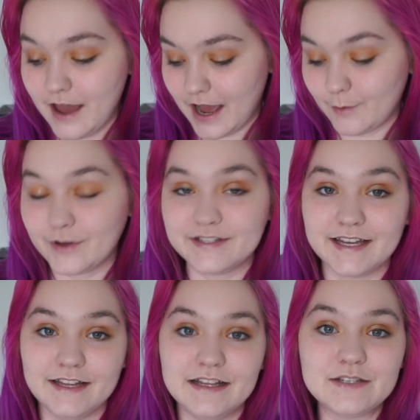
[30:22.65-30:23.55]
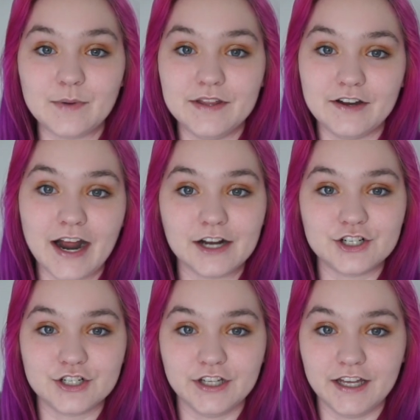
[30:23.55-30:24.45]
I will say in this one, they're
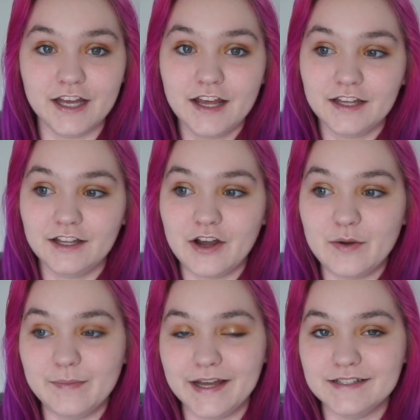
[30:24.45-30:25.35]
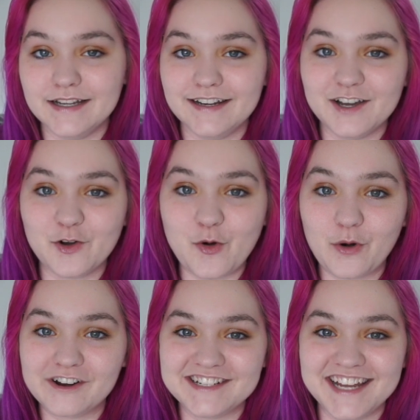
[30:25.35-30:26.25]
actually, you know, mandating a
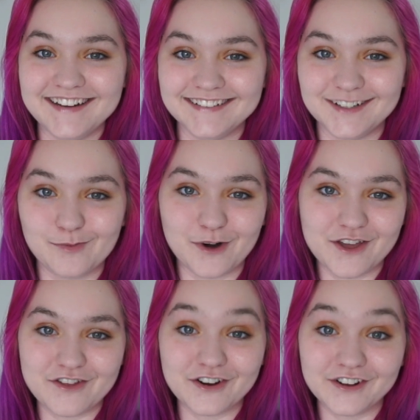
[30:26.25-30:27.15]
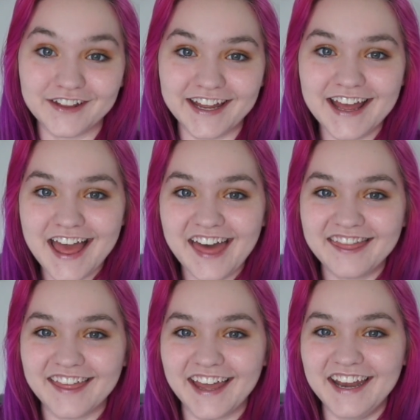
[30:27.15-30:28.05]
quarantine a little more thoroughly
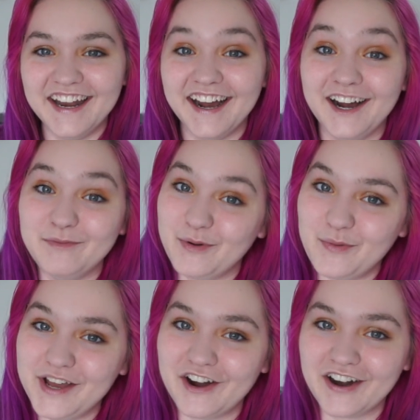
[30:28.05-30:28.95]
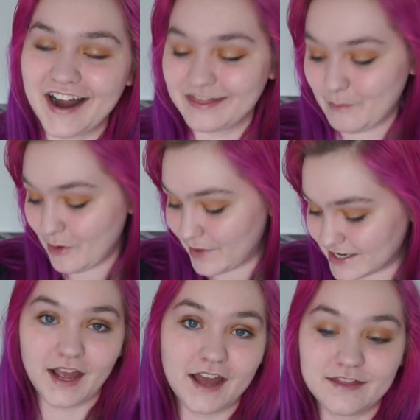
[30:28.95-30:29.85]
than we are at the
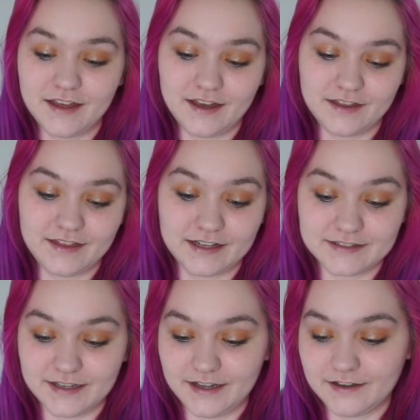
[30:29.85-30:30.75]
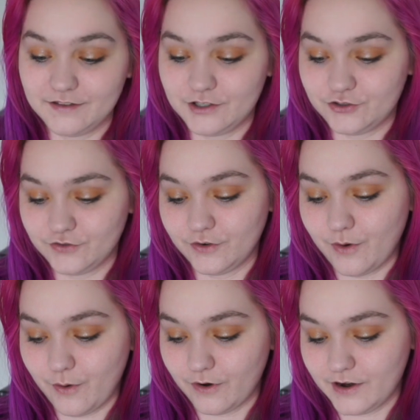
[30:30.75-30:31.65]
moment. I think that's like the true
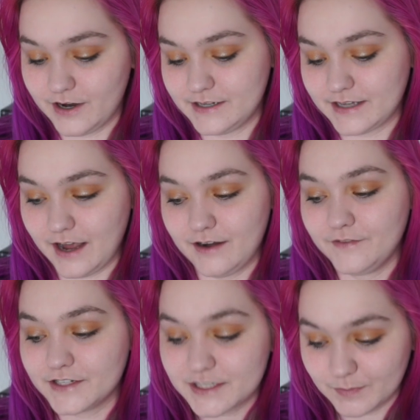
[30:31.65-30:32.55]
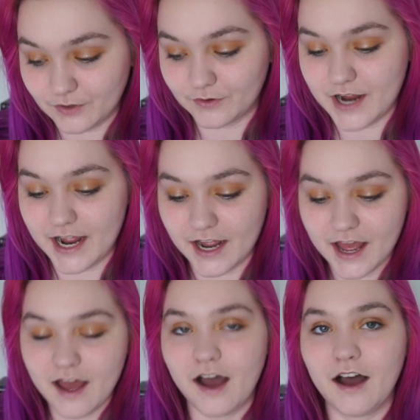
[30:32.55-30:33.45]
horror, is kind of exploring
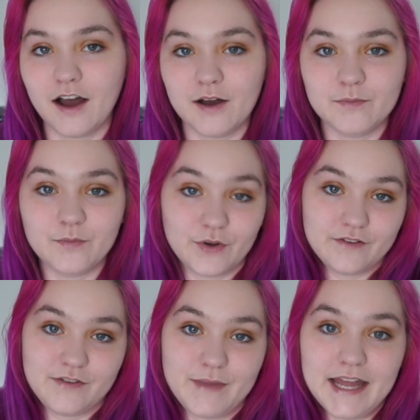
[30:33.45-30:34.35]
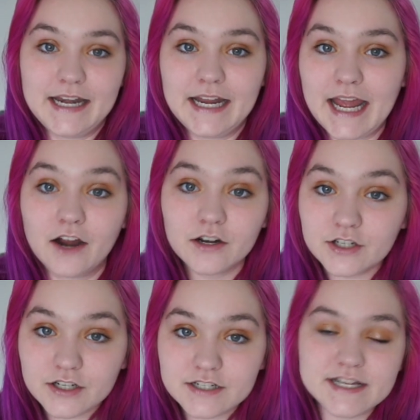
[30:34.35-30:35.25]
one of the main
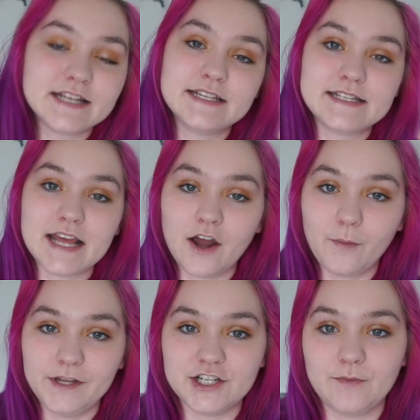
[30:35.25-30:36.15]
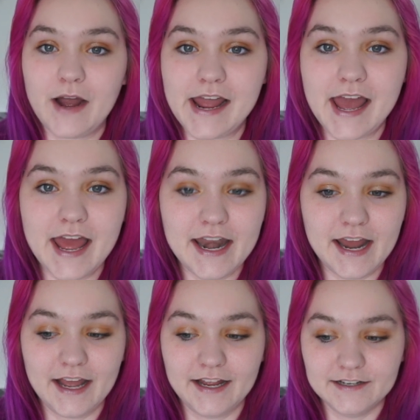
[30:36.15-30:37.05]
characters is an OBGYN,
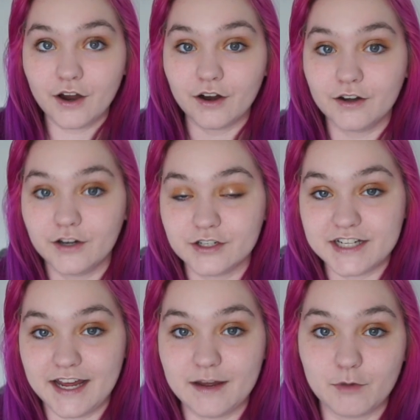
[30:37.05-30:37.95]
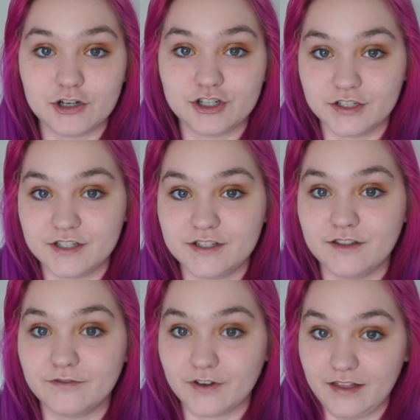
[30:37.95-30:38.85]
and her team are shunted to the
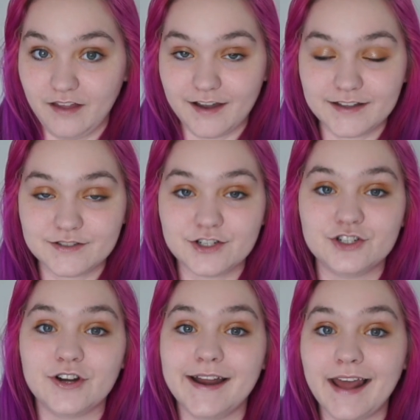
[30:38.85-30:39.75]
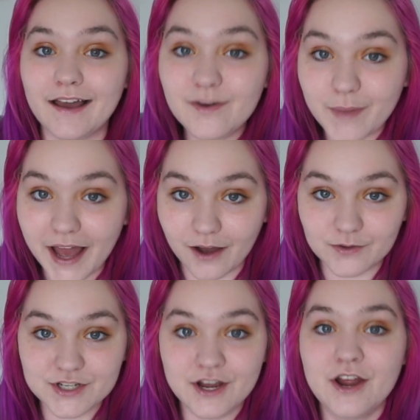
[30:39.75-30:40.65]
front lines to try and help
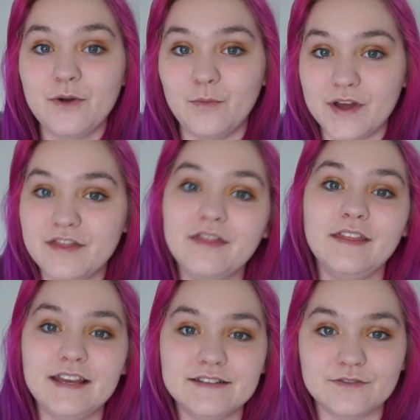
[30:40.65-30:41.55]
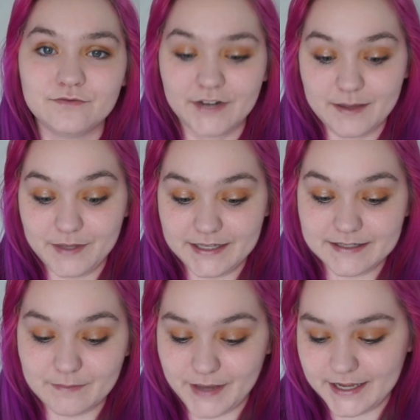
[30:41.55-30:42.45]
out with these
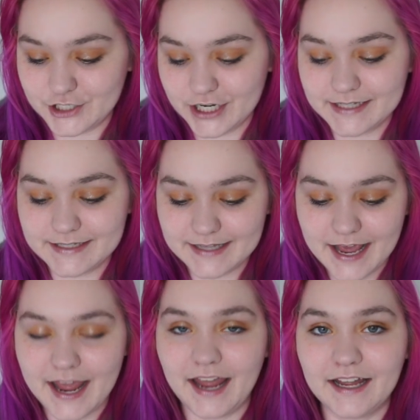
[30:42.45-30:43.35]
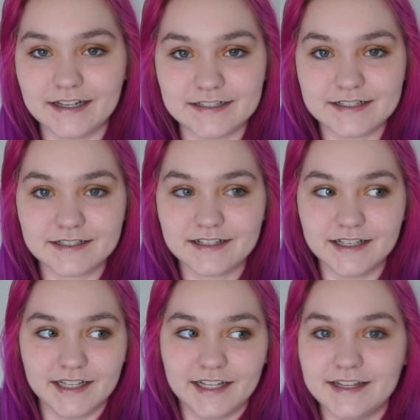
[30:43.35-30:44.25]
rabies patients, and
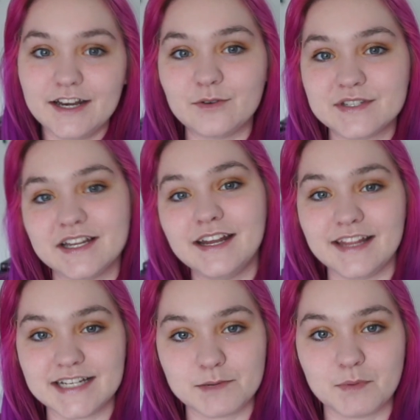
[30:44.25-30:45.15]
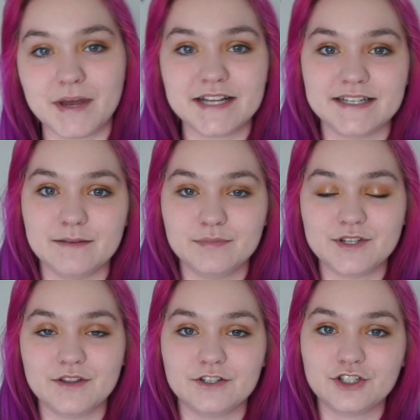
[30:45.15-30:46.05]
like they don't study that type of medicine,
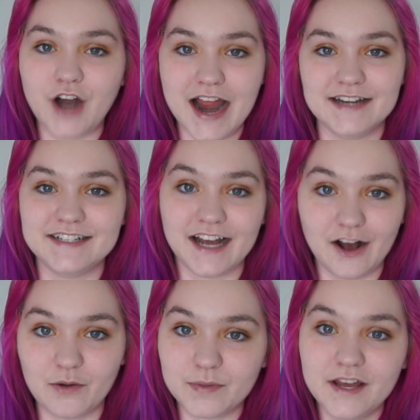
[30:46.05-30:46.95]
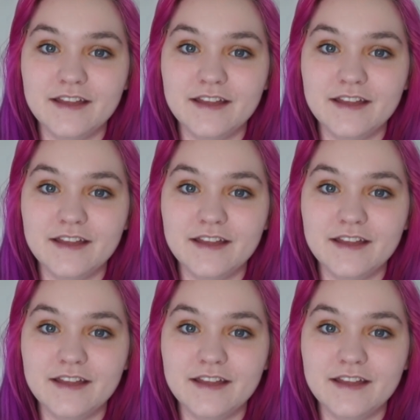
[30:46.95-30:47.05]
so they're trying to help.